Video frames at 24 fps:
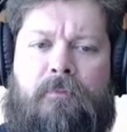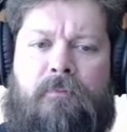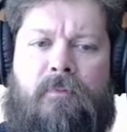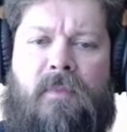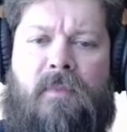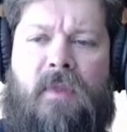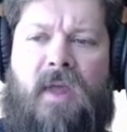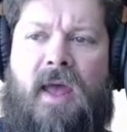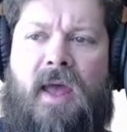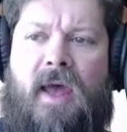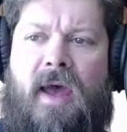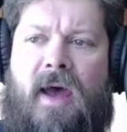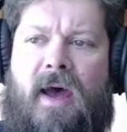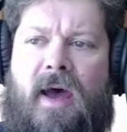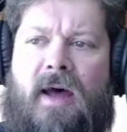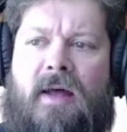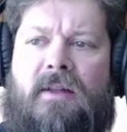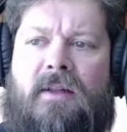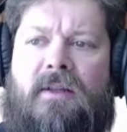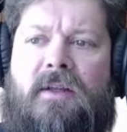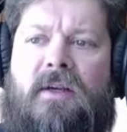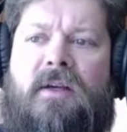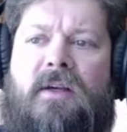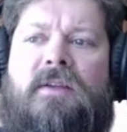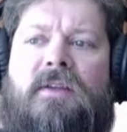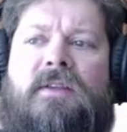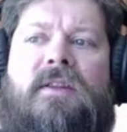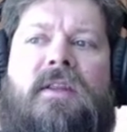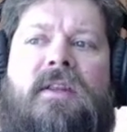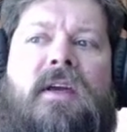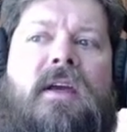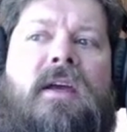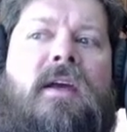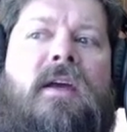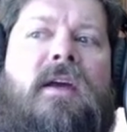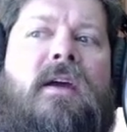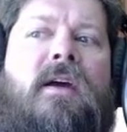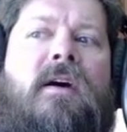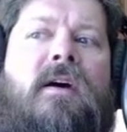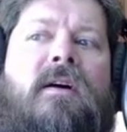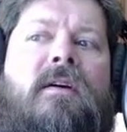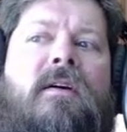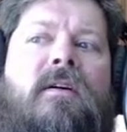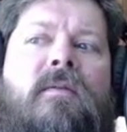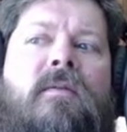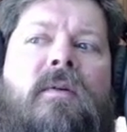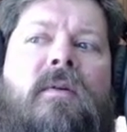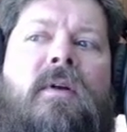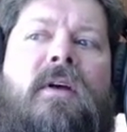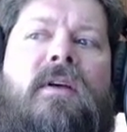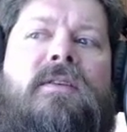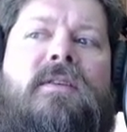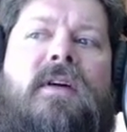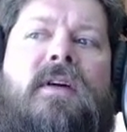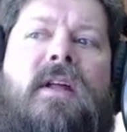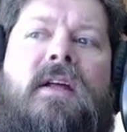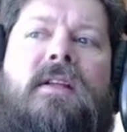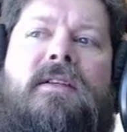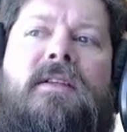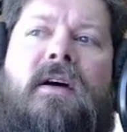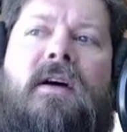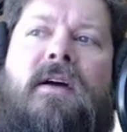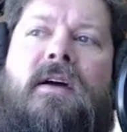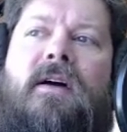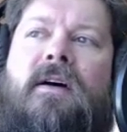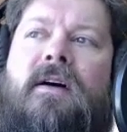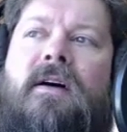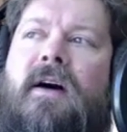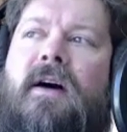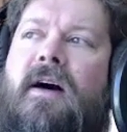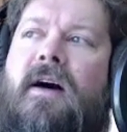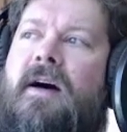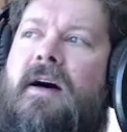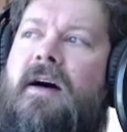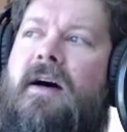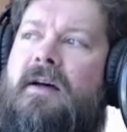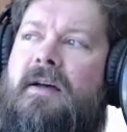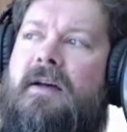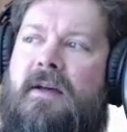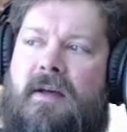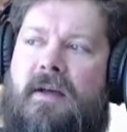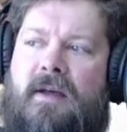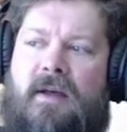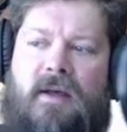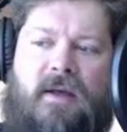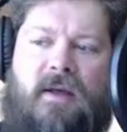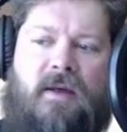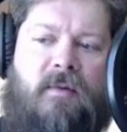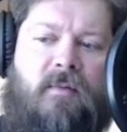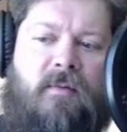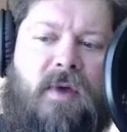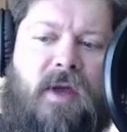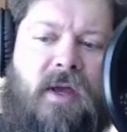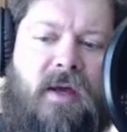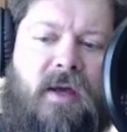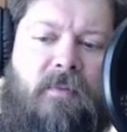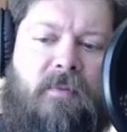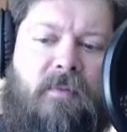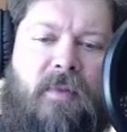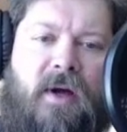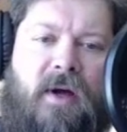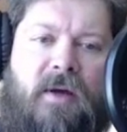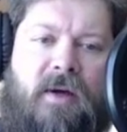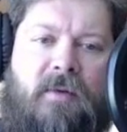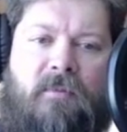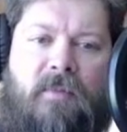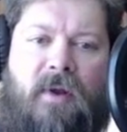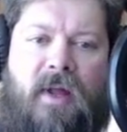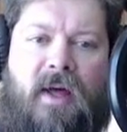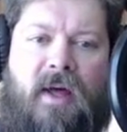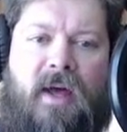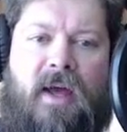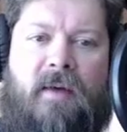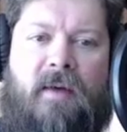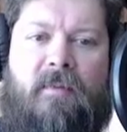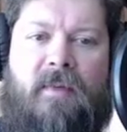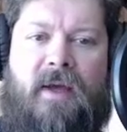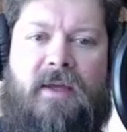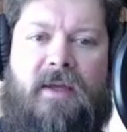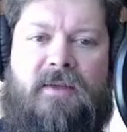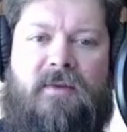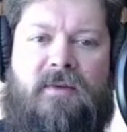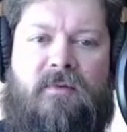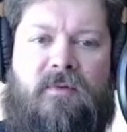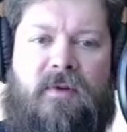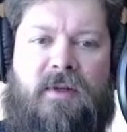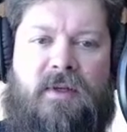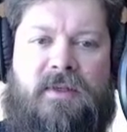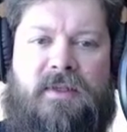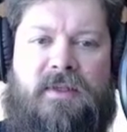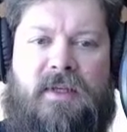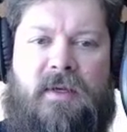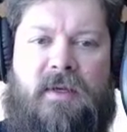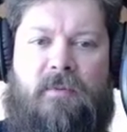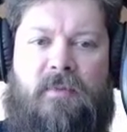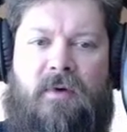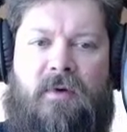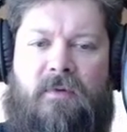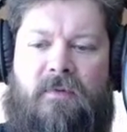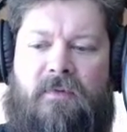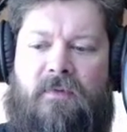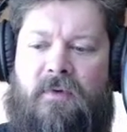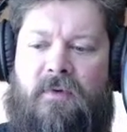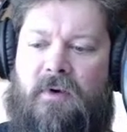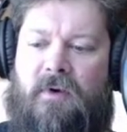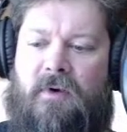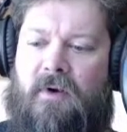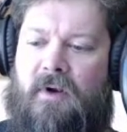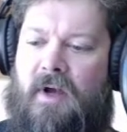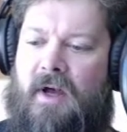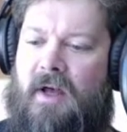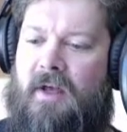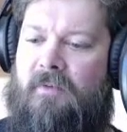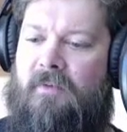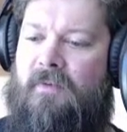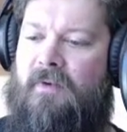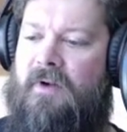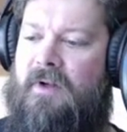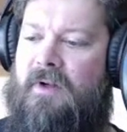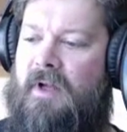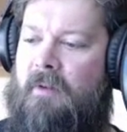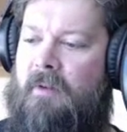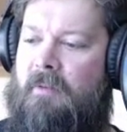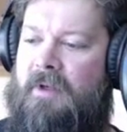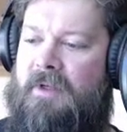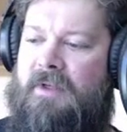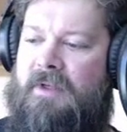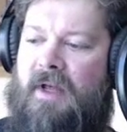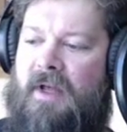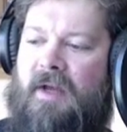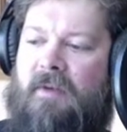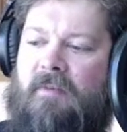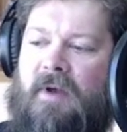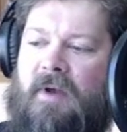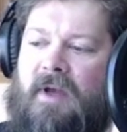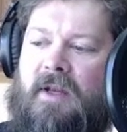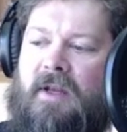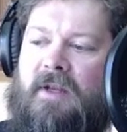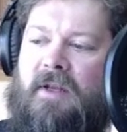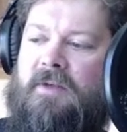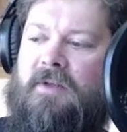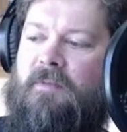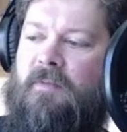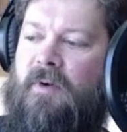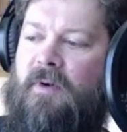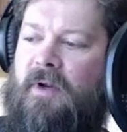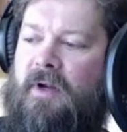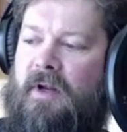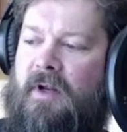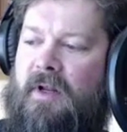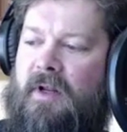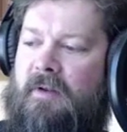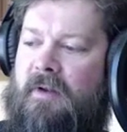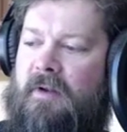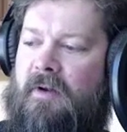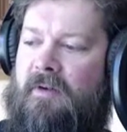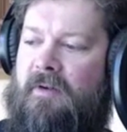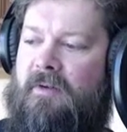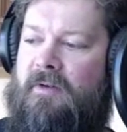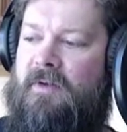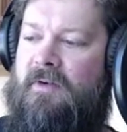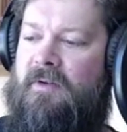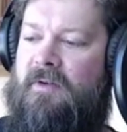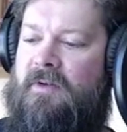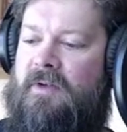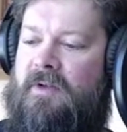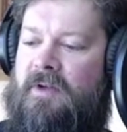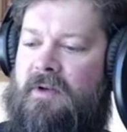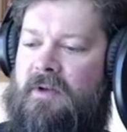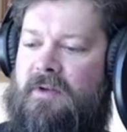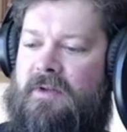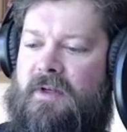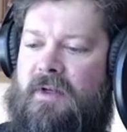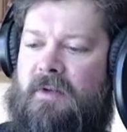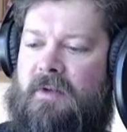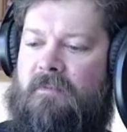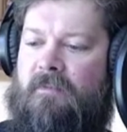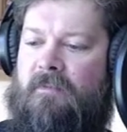And what else can I tell you? Being a plug and play makes it really simple for dummies like me. Just put it, to use it.